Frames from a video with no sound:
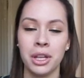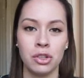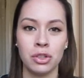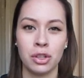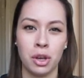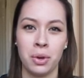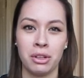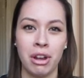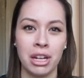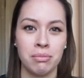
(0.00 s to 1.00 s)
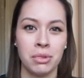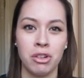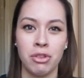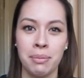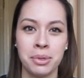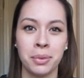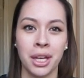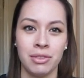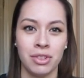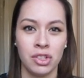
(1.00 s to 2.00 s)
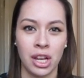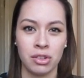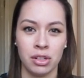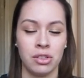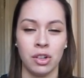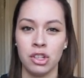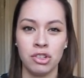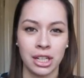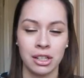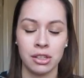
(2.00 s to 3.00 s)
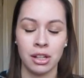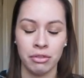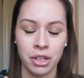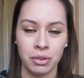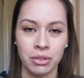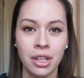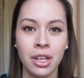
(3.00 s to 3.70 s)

you just go and randomly grab some kind of injection and start injecting yourself. No.